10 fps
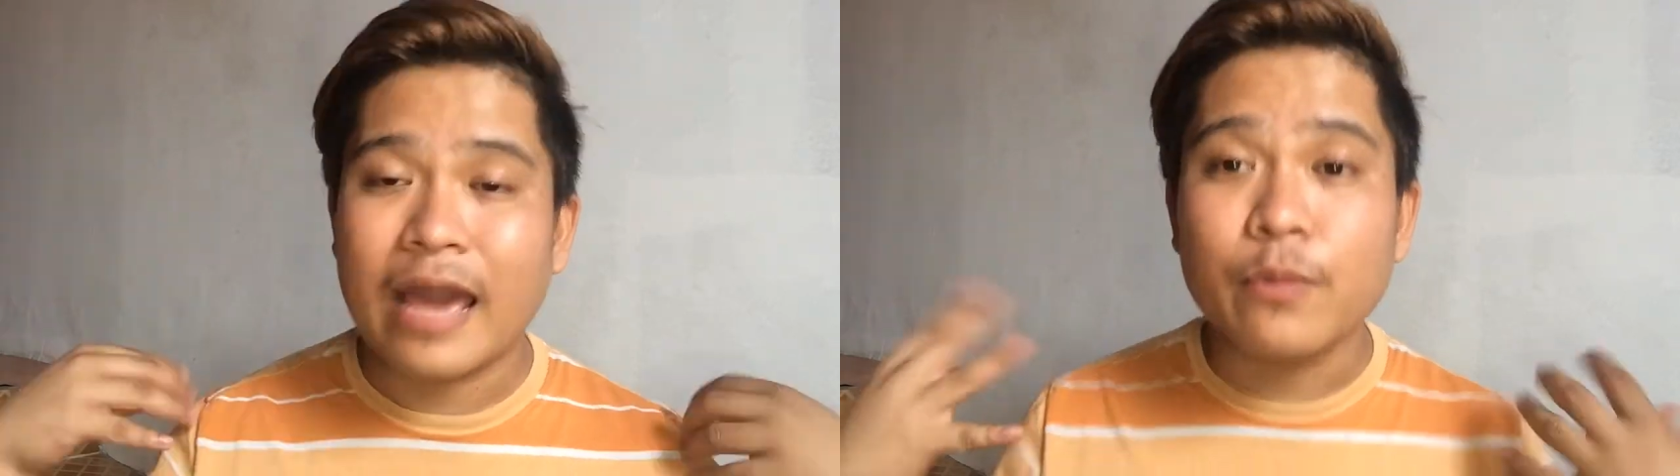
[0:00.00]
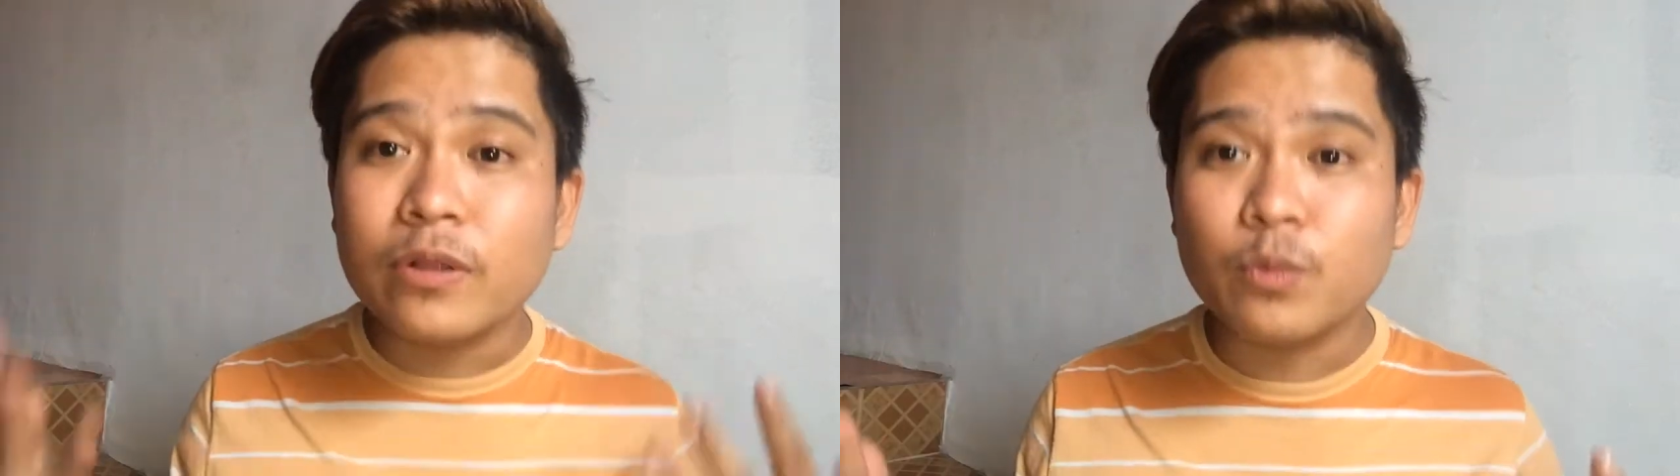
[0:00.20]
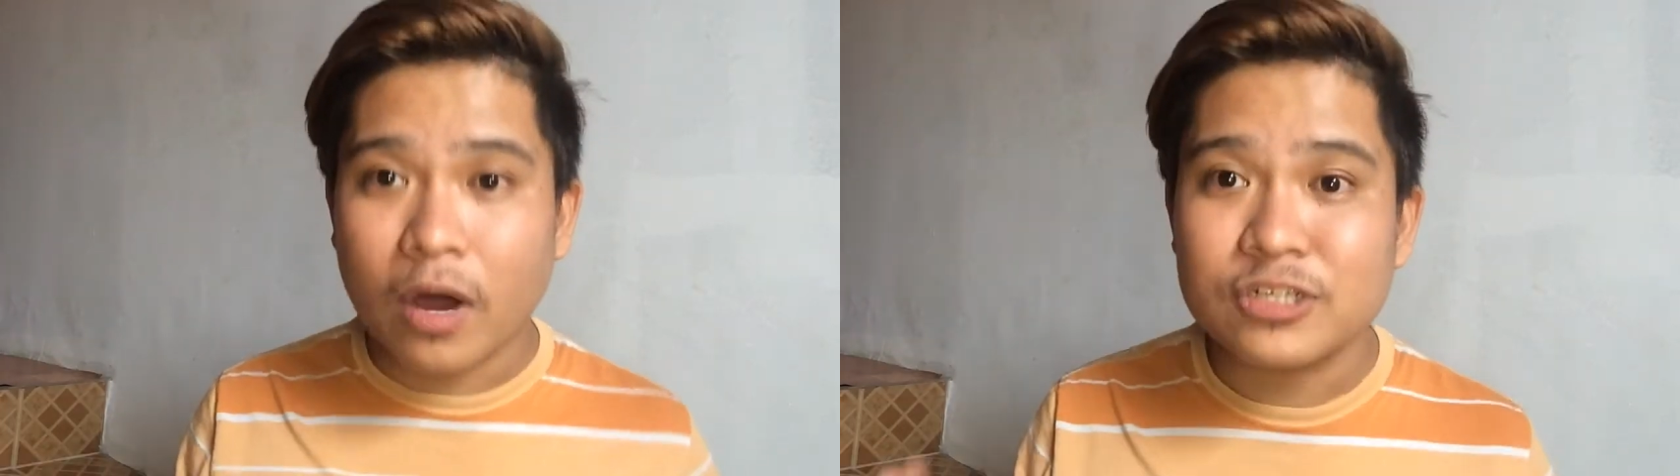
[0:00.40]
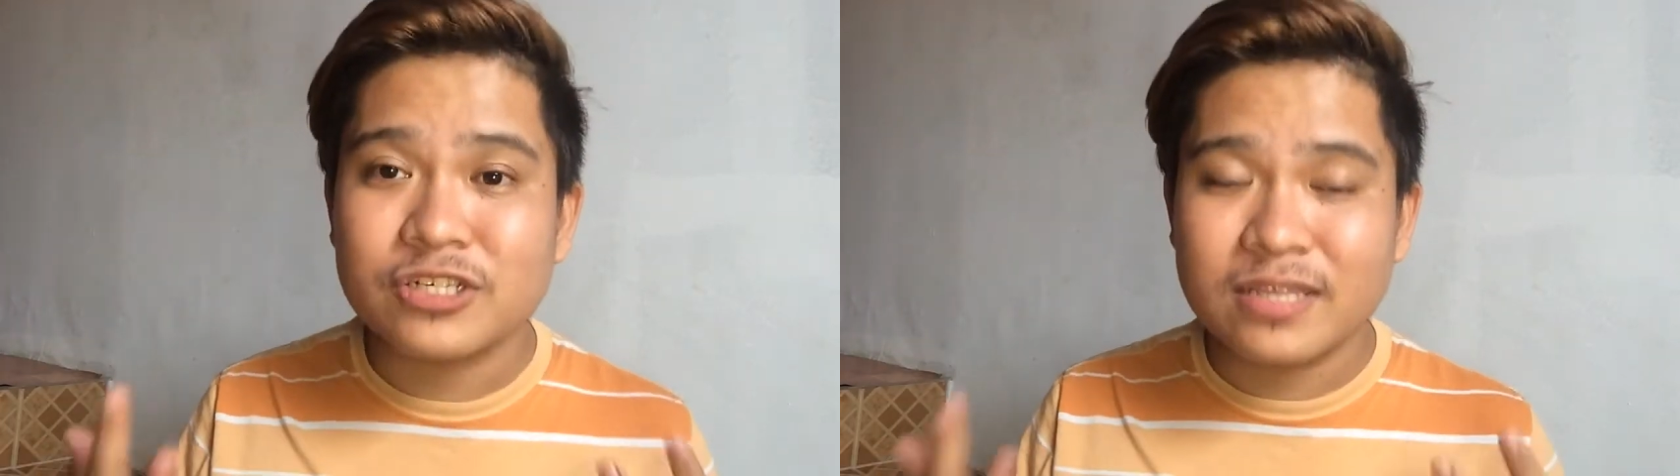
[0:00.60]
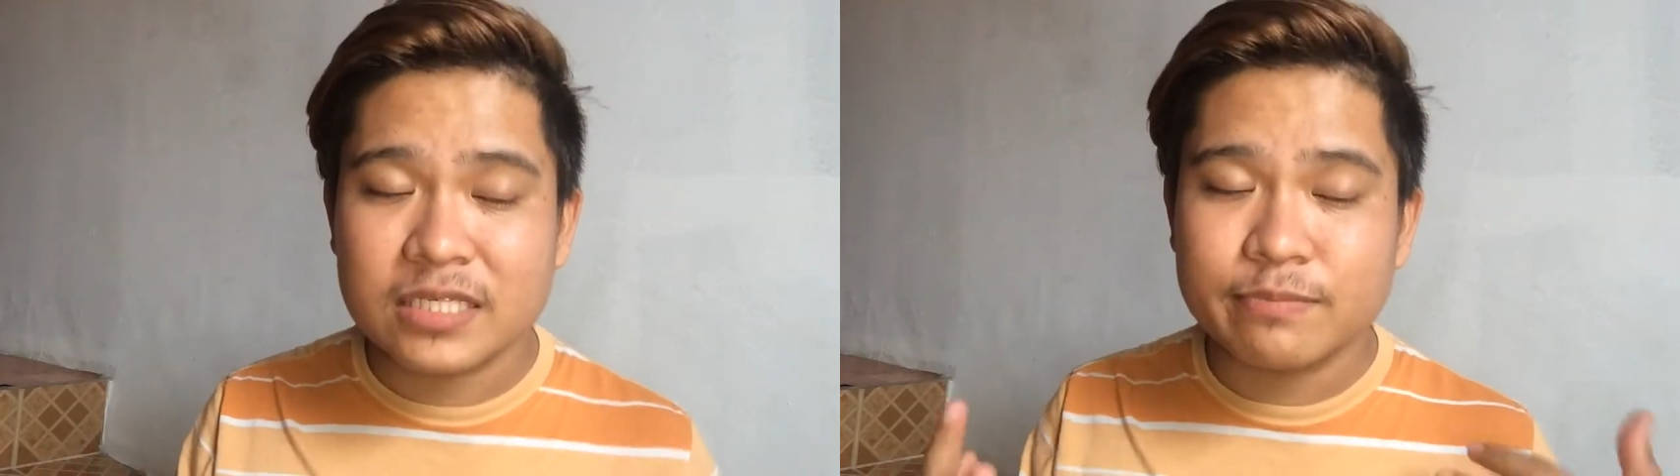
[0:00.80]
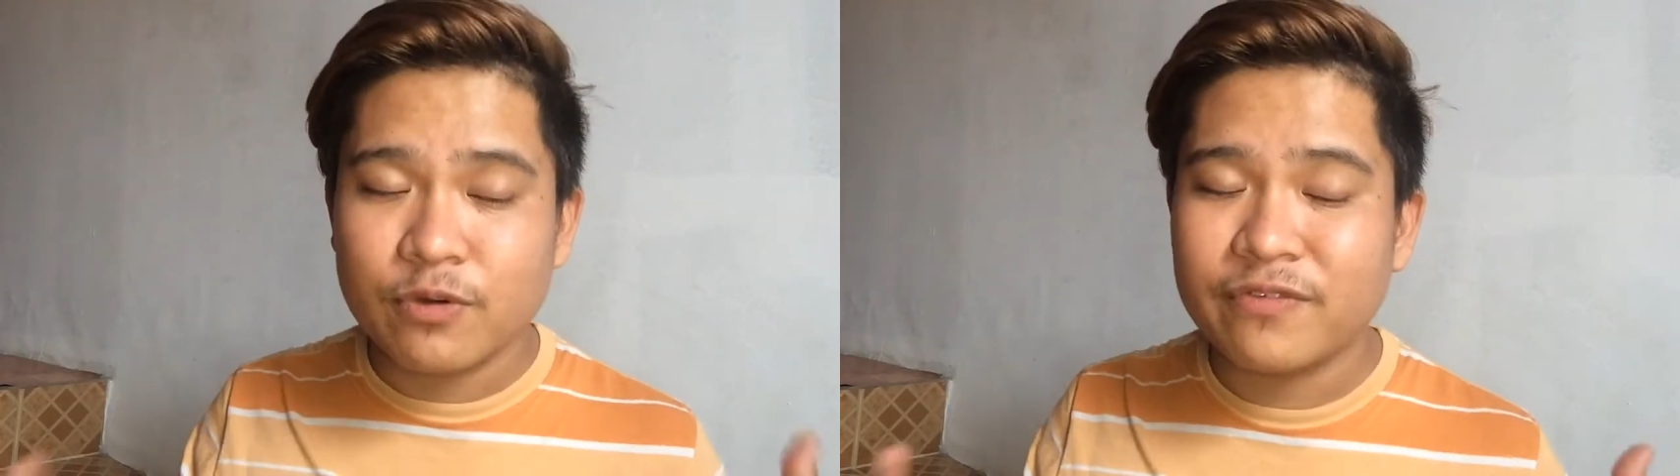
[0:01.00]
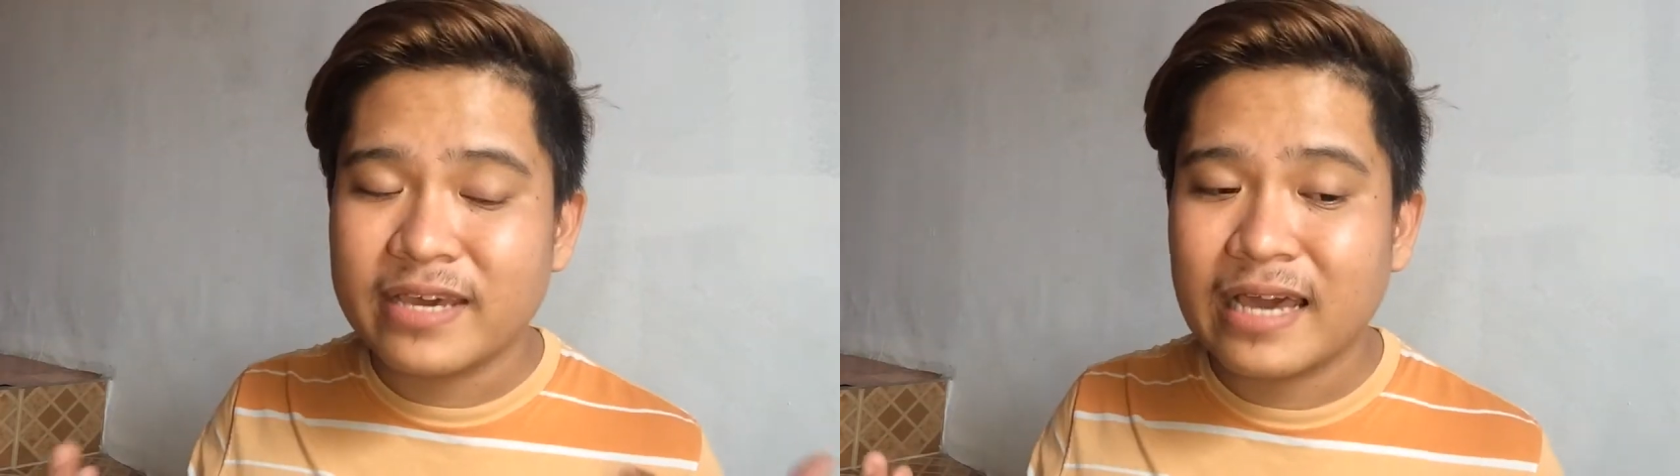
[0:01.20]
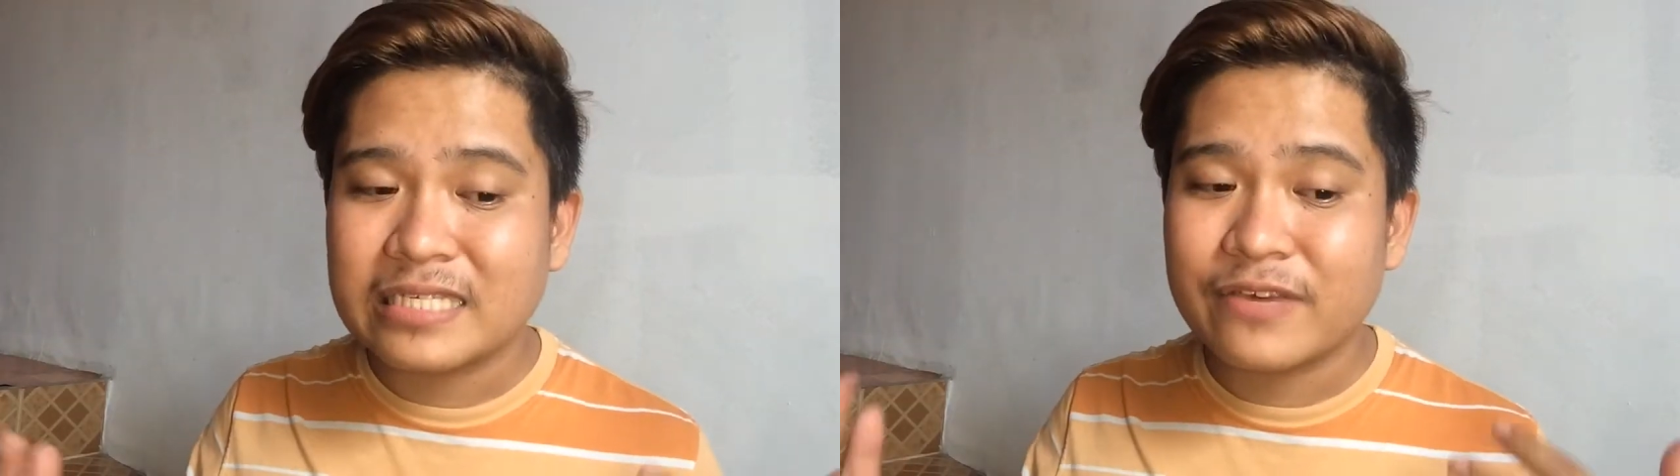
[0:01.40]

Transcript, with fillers: I will watch this movie, guys,